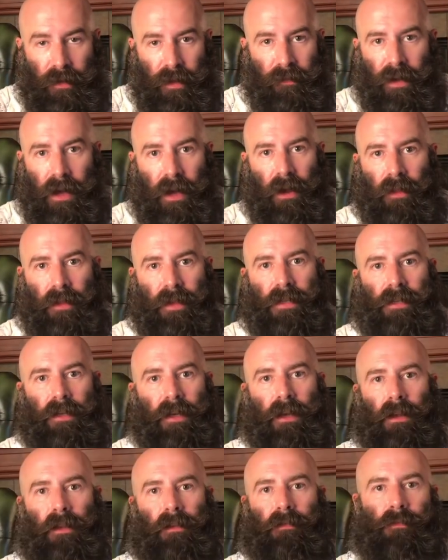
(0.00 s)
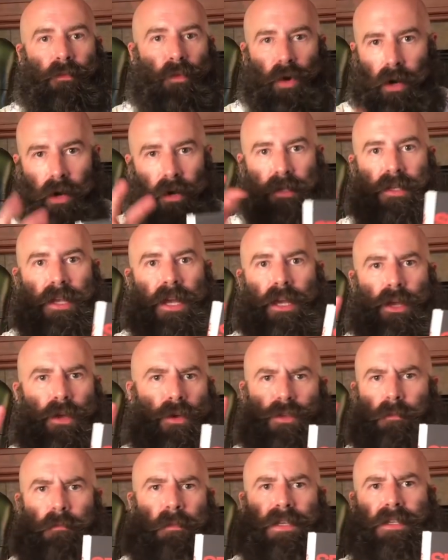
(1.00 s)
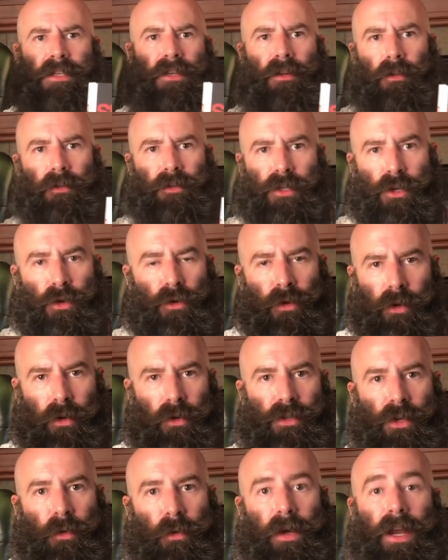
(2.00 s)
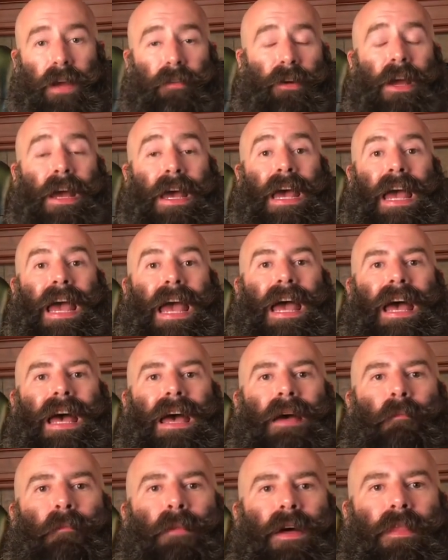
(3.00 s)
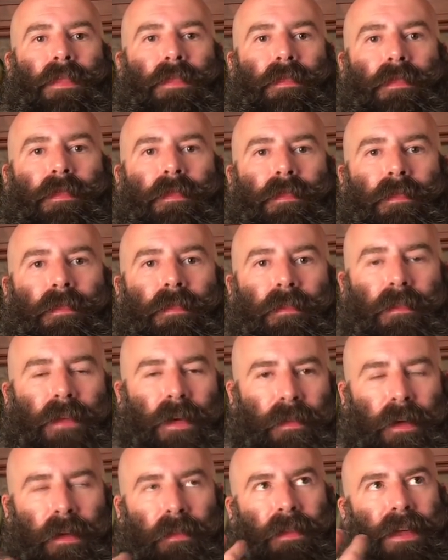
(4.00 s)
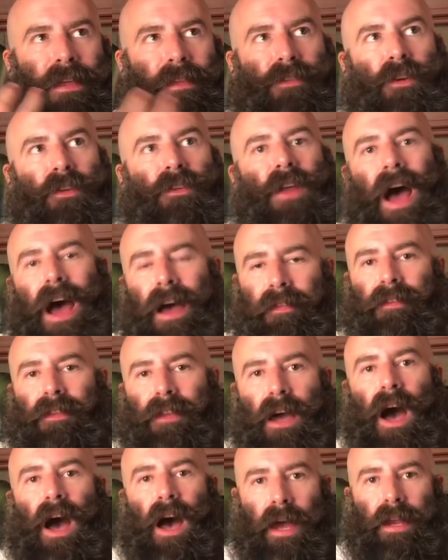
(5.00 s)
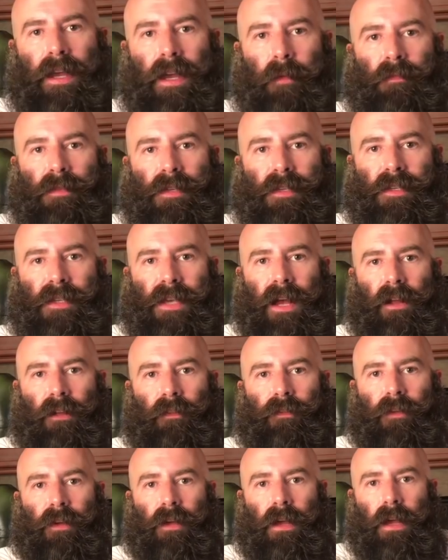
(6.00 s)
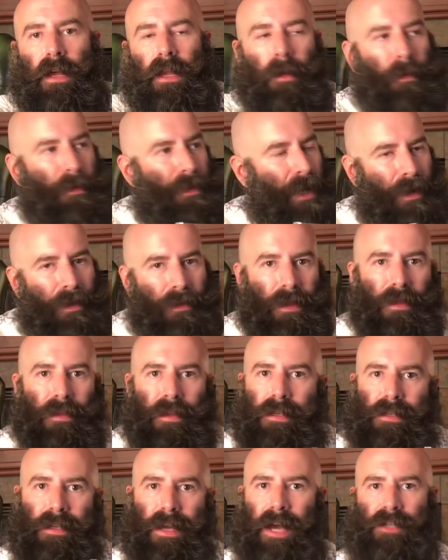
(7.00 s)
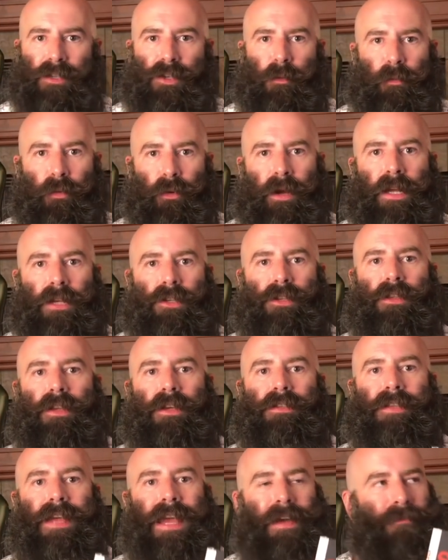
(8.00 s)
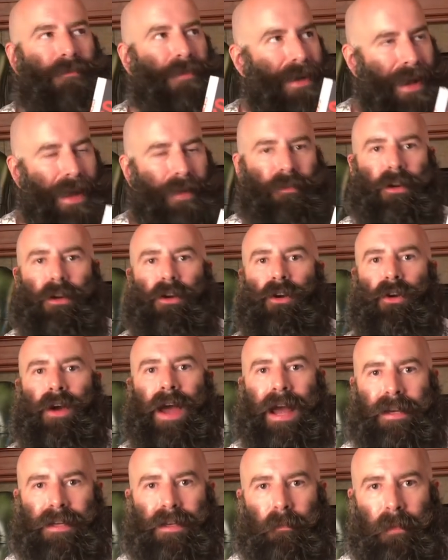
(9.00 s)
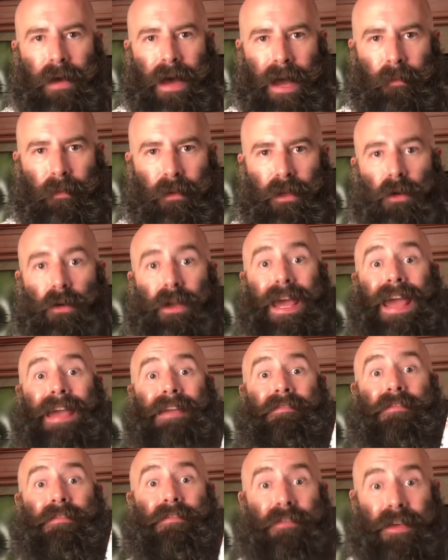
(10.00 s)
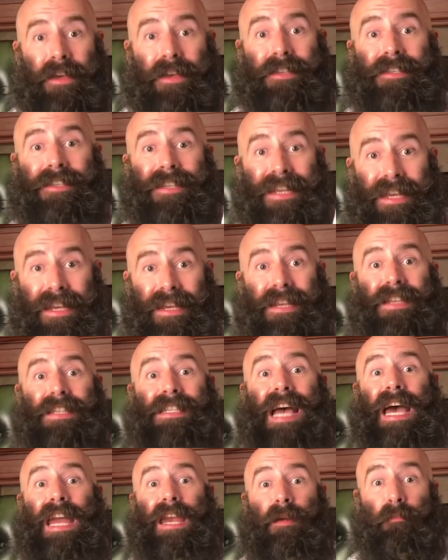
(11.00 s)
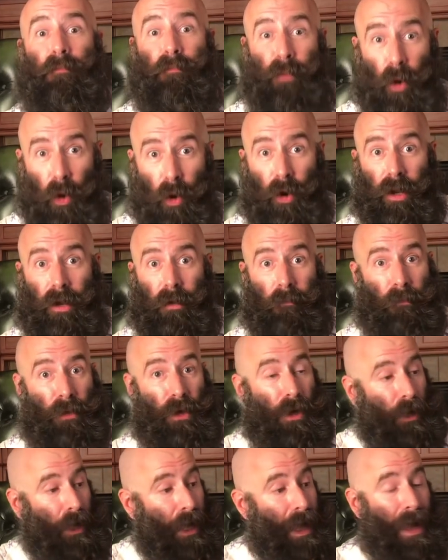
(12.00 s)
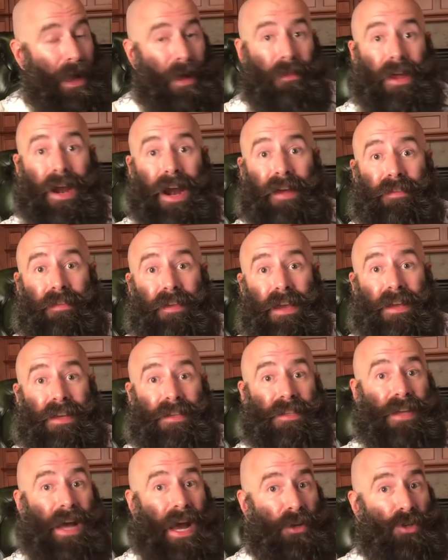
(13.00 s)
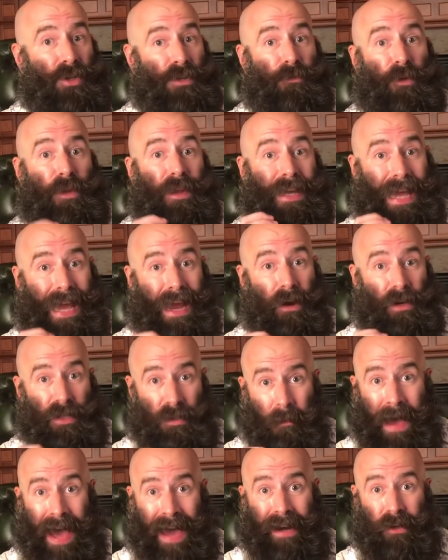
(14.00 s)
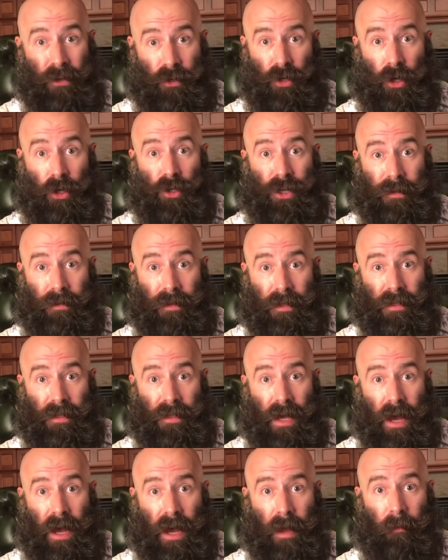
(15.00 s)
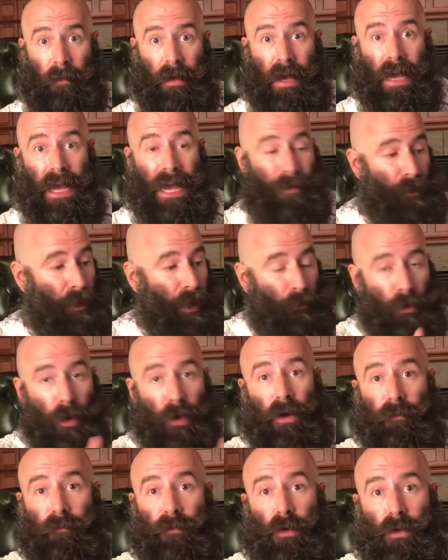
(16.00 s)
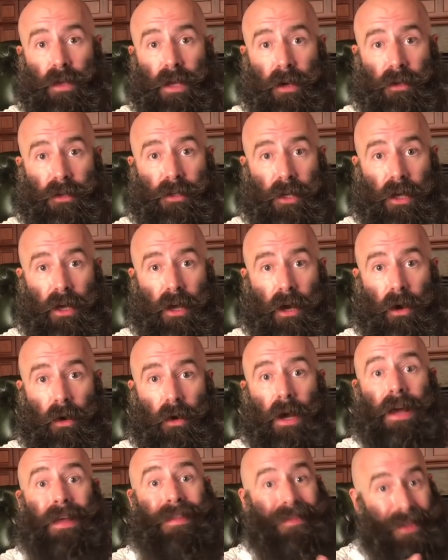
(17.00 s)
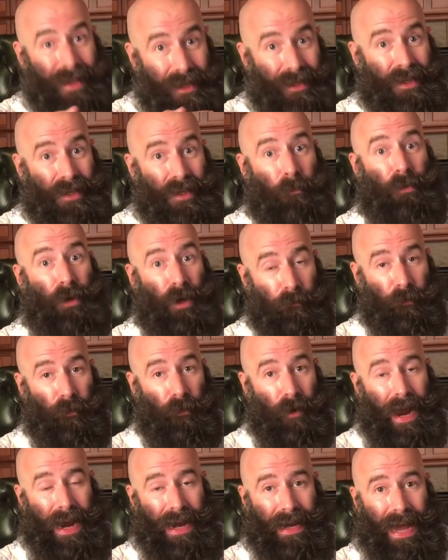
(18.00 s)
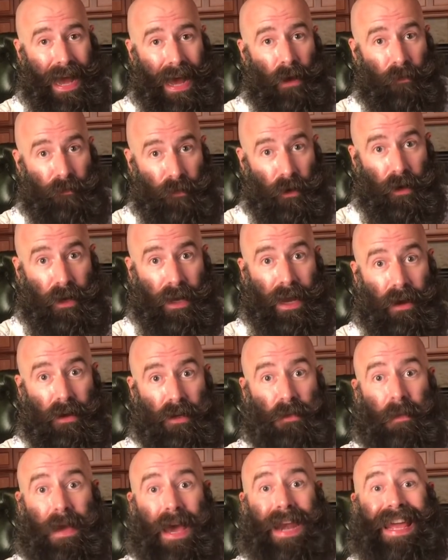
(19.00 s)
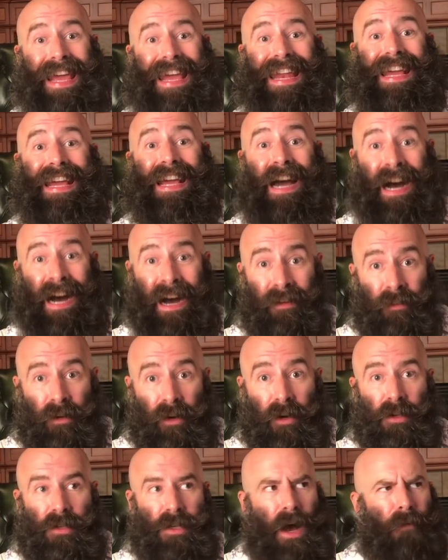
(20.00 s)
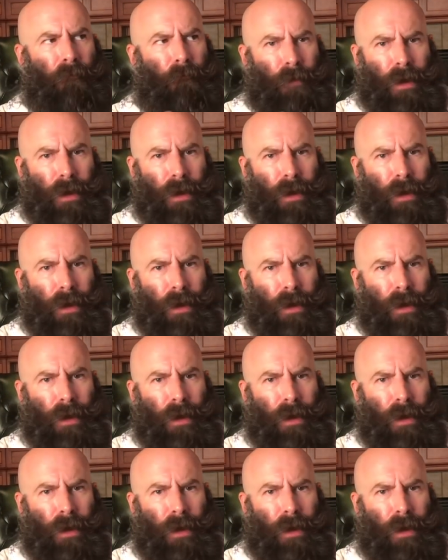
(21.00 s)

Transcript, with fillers: or they've got all these little words they use, mystical tutors or whatever. But these are not God himself. Let me tell you, these guys who preach this, they have never cracked a Bible, okay? This is an important book that I think is not just for the charismatic church at this time. Even though I wrote it a few years ago, this is a book for right now if you're a charismatic, and it covers a